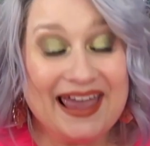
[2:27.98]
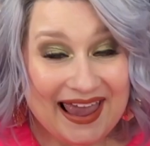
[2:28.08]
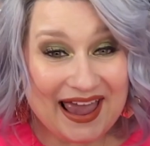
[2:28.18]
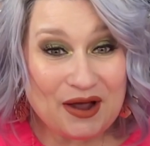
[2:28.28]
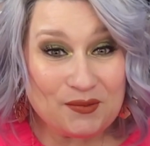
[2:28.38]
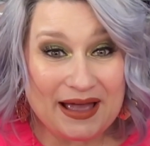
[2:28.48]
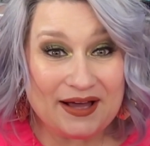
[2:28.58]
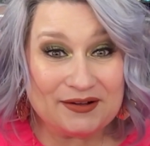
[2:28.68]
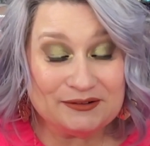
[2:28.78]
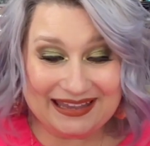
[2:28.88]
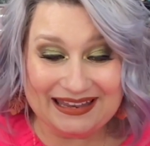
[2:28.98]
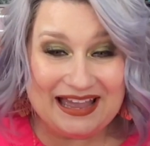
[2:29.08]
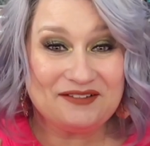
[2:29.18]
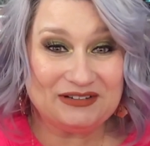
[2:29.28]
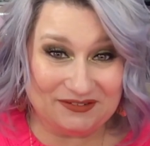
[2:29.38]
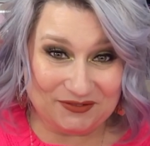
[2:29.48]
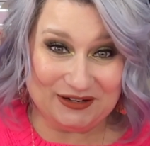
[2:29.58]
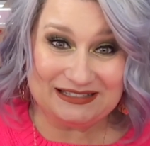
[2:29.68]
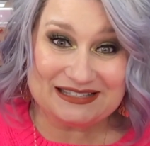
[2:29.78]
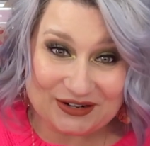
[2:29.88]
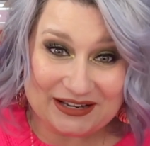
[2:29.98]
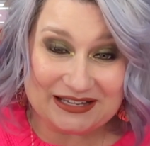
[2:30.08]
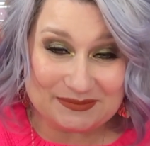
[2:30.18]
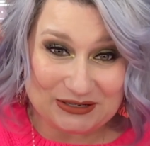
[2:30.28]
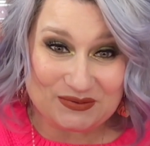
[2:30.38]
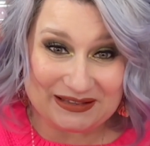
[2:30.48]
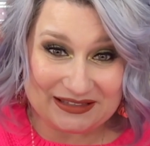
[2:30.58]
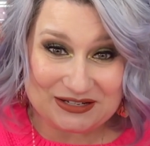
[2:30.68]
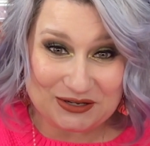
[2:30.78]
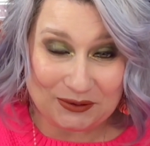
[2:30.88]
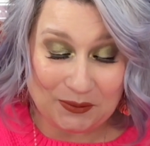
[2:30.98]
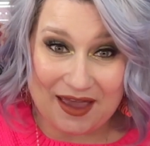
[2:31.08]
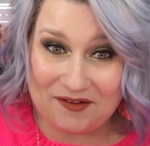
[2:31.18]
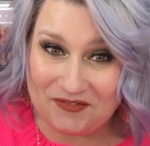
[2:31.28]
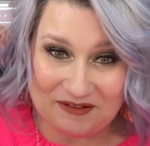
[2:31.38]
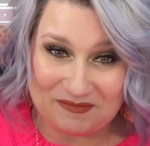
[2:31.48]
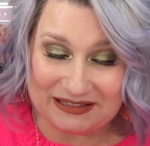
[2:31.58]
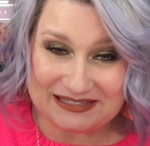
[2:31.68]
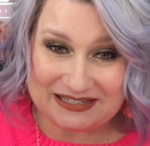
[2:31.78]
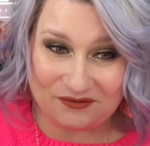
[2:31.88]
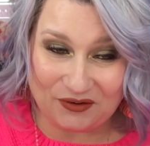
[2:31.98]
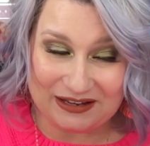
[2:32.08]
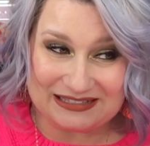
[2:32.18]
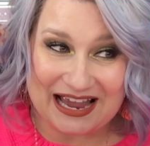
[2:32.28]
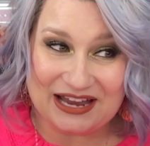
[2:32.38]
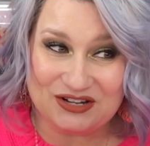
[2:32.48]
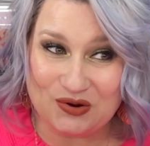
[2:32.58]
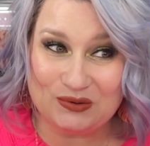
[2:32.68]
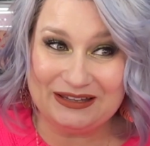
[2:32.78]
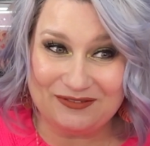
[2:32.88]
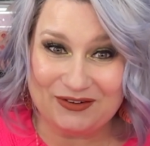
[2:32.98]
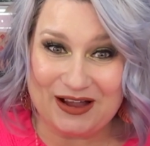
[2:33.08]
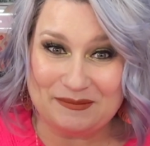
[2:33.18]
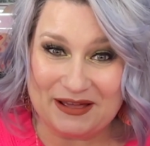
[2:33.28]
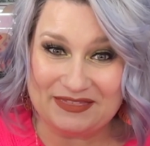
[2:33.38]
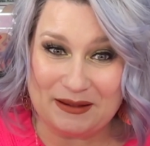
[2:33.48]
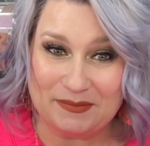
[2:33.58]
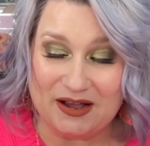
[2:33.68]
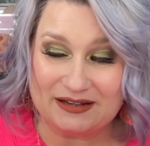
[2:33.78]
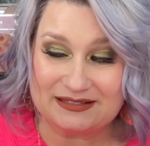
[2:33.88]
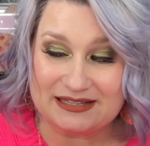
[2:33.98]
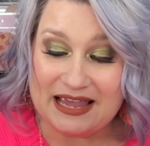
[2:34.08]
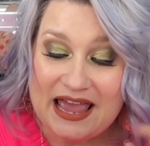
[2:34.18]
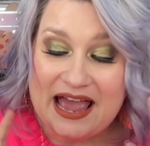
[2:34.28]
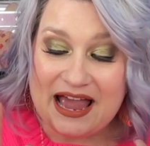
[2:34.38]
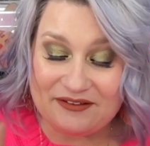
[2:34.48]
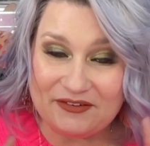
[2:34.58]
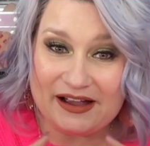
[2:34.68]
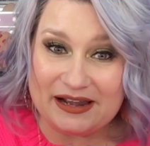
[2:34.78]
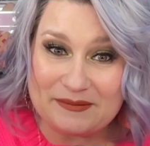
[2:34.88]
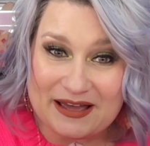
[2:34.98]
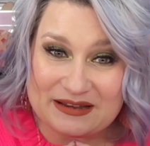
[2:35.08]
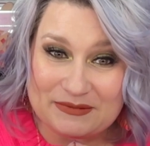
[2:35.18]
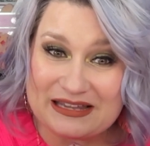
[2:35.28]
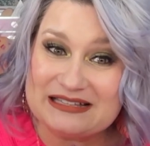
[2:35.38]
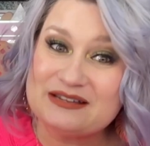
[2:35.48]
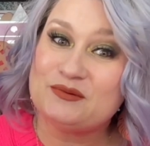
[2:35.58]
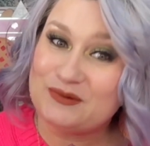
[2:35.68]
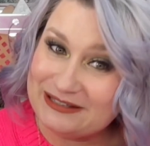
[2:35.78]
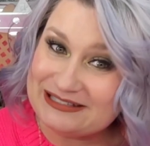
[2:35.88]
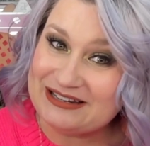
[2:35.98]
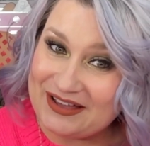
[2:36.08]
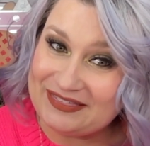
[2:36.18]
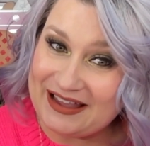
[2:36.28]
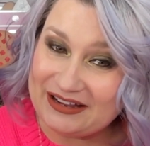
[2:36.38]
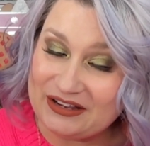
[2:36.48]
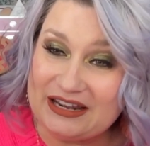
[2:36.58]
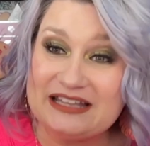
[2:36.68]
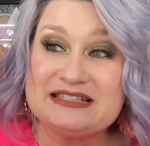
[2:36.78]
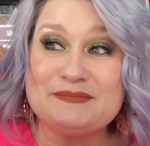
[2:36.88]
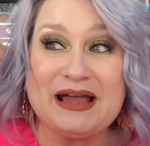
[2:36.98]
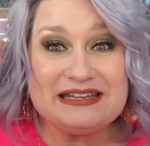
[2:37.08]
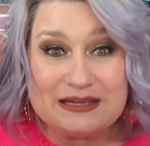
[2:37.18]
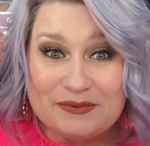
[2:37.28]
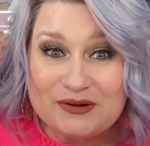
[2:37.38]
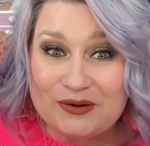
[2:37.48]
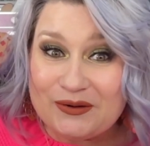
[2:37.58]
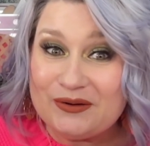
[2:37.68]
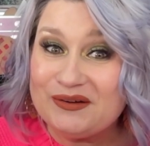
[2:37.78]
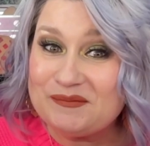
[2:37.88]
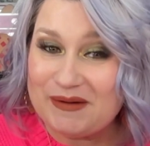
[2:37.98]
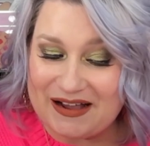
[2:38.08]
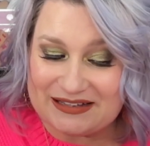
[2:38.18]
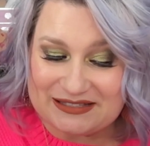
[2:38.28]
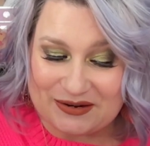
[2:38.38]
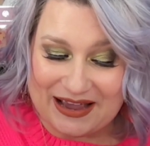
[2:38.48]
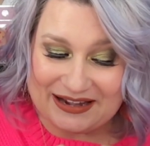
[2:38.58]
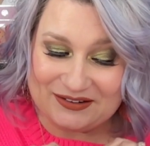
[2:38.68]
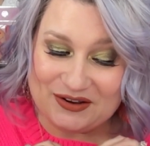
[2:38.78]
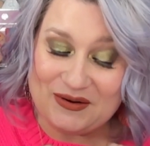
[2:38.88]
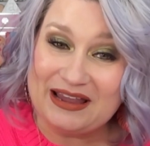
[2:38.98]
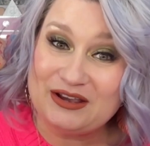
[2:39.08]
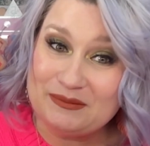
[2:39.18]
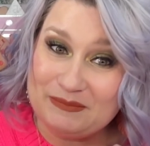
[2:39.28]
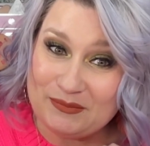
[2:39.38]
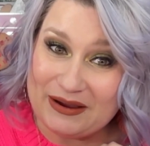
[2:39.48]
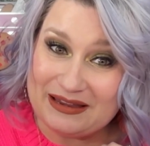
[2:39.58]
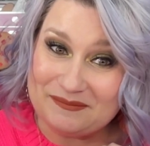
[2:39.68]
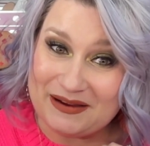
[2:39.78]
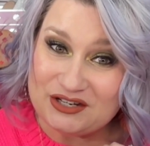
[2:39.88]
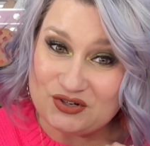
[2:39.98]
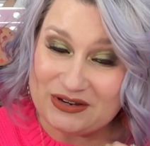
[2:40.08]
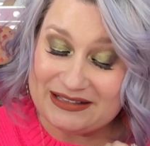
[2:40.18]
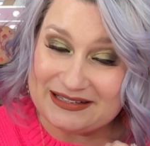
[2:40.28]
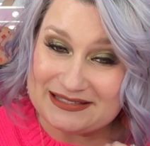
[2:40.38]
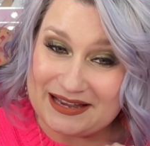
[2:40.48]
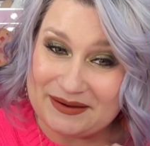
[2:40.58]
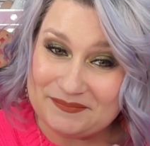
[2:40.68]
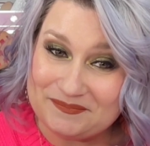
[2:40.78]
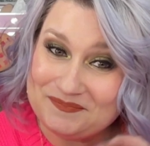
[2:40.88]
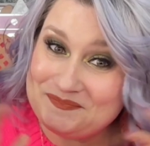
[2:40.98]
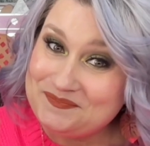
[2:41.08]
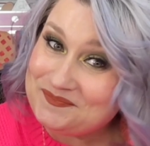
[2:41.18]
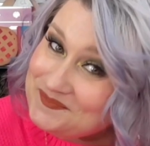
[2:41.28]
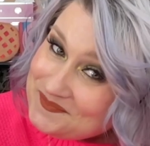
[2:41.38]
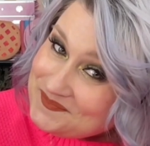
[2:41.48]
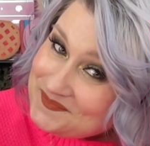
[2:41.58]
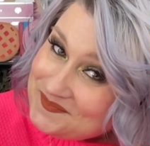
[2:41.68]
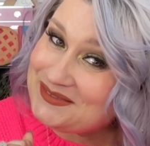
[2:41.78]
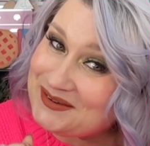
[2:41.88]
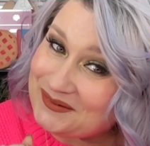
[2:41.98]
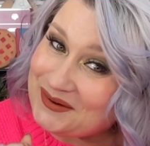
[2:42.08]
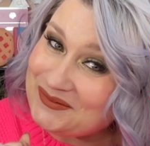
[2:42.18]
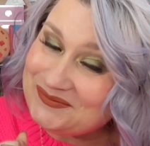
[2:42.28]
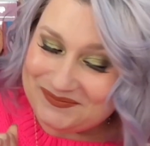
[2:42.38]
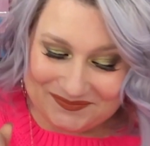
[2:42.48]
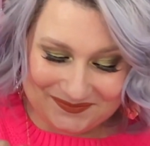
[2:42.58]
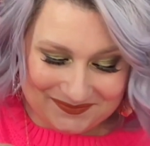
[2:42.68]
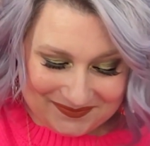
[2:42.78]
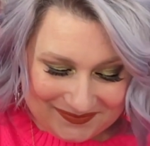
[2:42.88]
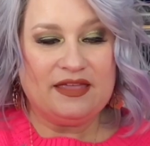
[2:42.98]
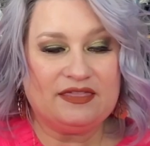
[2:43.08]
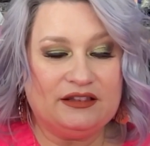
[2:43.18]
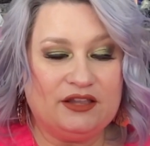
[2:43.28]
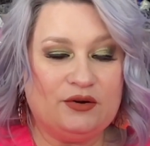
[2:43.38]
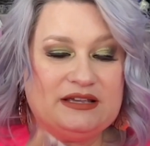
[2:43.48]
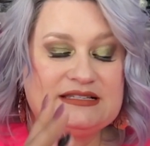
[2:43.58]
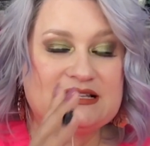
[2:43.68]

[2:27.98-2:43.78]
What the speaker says: how well of a difference there is between the two, a 5 months difference. I totally forgot about that box. I forgot about it because it was not that good. It's my typical box. So I don't know. I could be breaking my streak this time. Don't know. The Lotus